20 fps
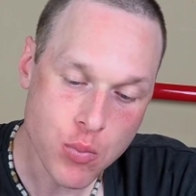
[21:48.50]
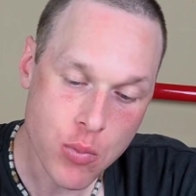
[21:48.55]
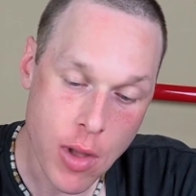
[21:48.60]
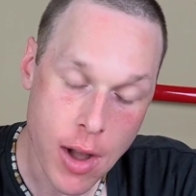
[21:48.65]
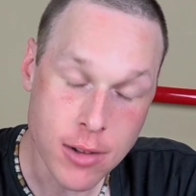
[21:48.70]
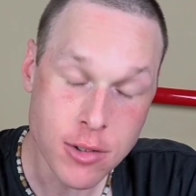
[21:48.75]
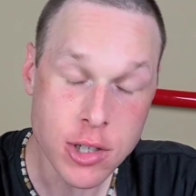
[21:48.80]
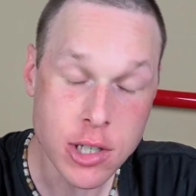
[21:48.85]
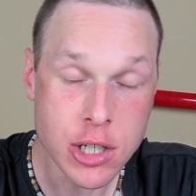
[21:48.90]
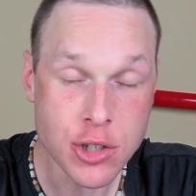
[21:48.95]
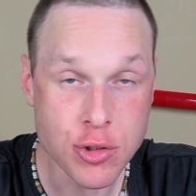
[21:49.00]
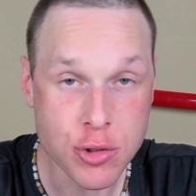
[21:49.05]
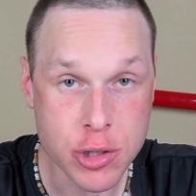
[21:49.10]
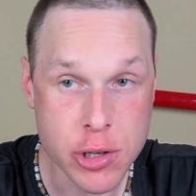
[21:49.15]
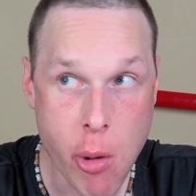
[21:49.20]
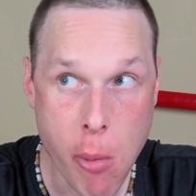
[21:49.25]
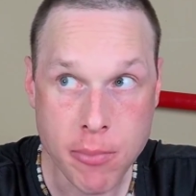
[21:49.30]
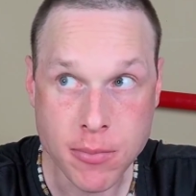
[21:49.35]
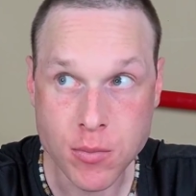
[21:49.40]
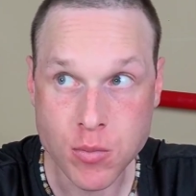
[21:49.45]
That's
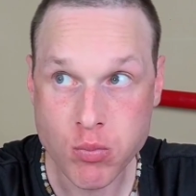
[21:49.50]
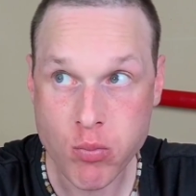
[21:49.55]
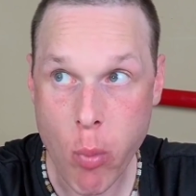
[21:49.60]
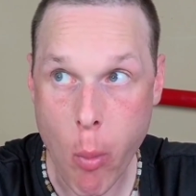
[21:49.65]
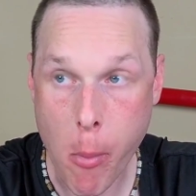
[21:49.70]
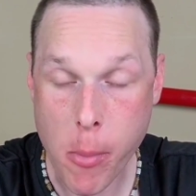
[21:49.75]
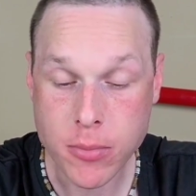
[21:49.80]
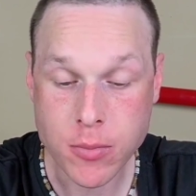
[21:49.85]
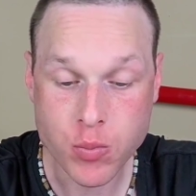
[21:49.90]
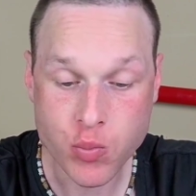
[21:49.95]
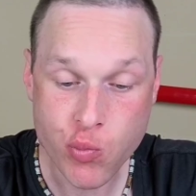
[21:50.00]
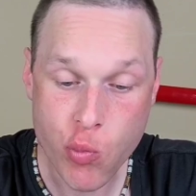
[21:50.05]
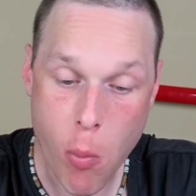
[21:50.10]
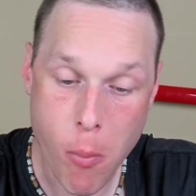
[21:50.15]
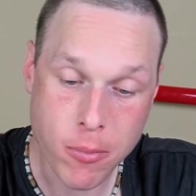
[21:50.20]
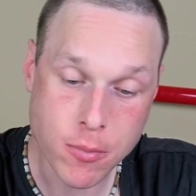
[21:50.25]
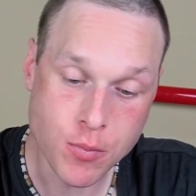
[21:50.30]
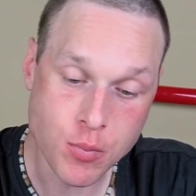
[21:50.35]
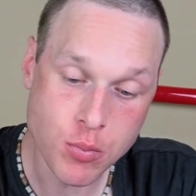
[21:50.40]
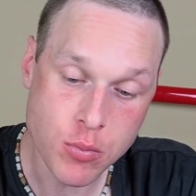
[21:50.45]
actually
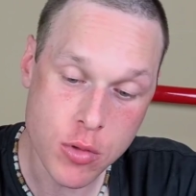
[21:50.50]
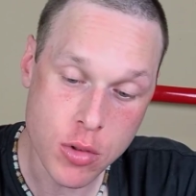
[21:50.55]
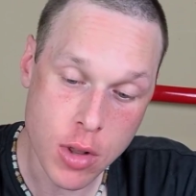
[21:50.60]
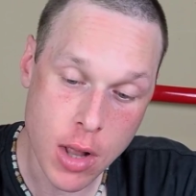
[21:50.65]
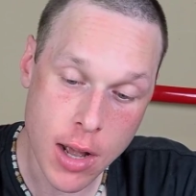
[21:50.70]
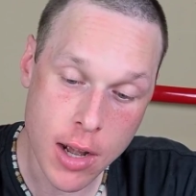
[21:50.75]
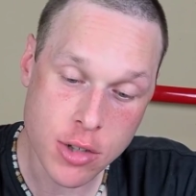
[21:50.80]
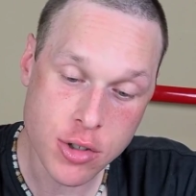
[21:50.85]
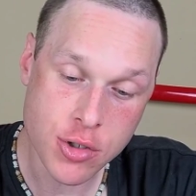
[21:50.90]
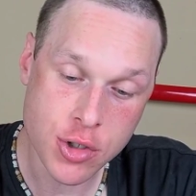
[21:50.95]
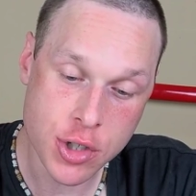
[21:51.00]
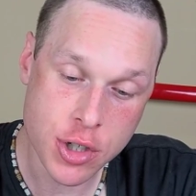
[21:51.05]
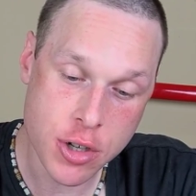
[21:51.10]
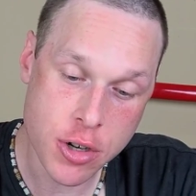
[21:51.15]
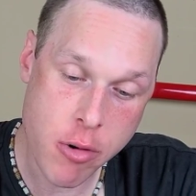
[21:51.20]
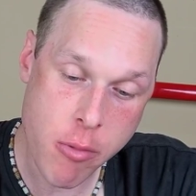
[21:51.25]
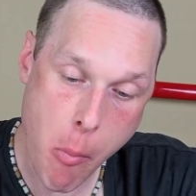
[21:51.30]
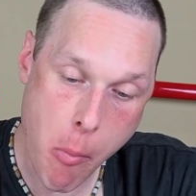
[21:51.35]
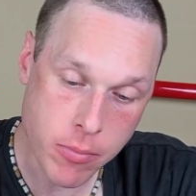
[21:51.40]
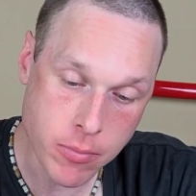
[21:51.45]
last
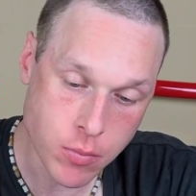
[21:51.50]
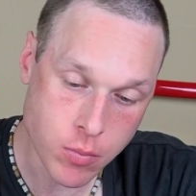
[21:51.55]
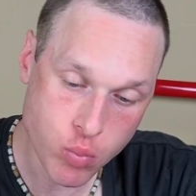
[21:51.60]
year,